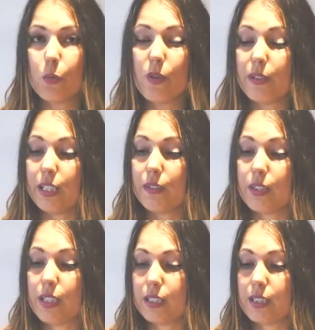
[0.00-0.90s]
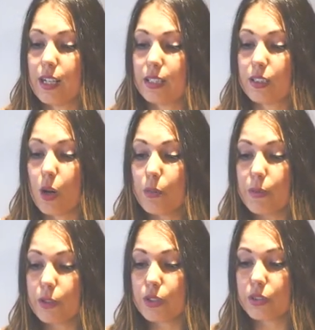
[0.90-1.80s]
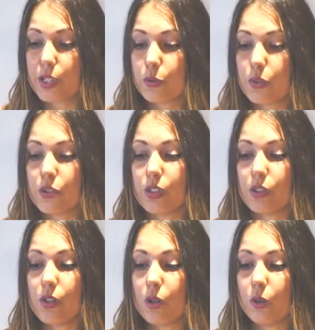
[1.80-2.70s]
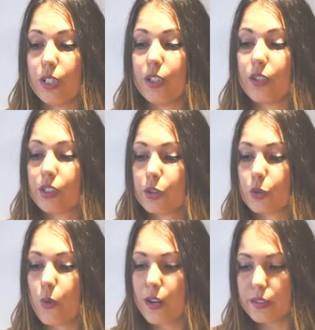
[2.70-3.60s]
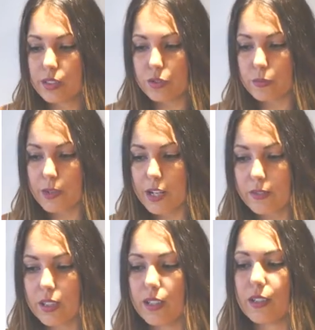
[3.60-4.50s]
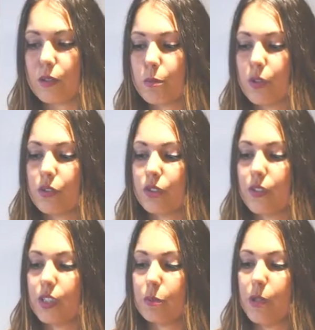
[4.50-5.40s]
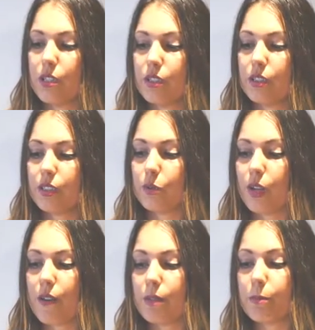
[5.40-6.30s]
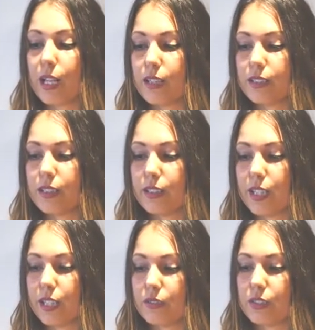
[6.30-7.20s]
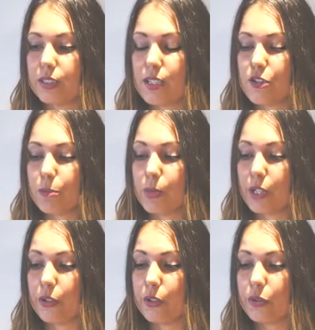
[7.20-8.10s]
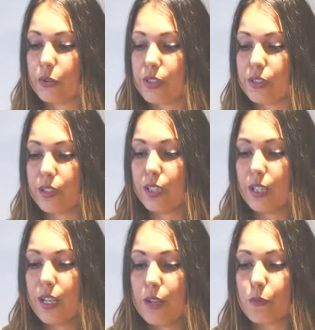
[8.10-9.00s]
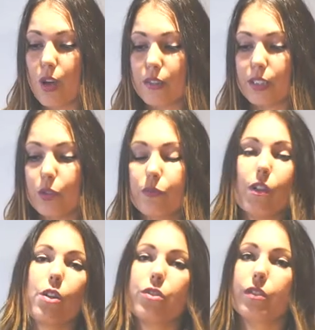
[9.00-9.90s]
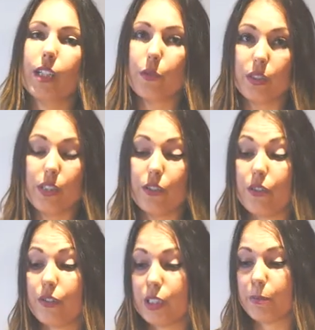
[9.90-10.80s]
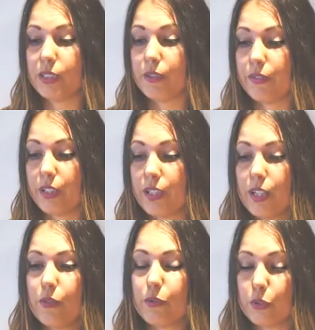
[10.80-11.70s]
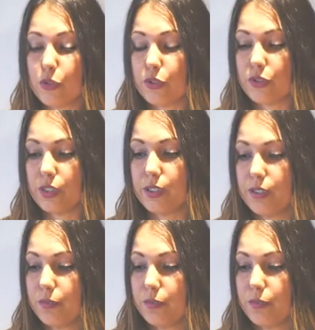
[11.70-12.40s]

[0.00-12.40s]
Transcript: We believe that as omnivores, the nutritional goal in order to guarantee survival and reproduction of the species is to have a balanced intake of essential macronutrients, rather than to focus on the acquisition of specific food sources.